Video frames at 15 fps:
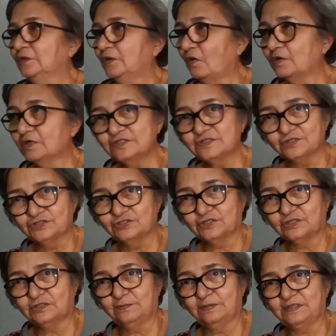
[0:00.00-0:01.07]
on a
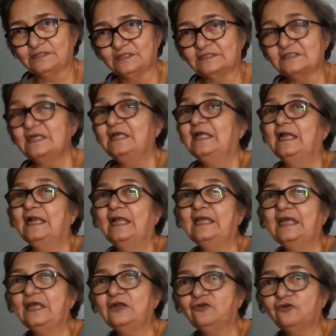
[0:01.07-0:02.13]
surgical basis, like
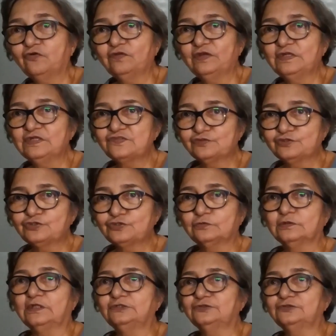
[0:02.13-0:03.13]
atriovenous fistula,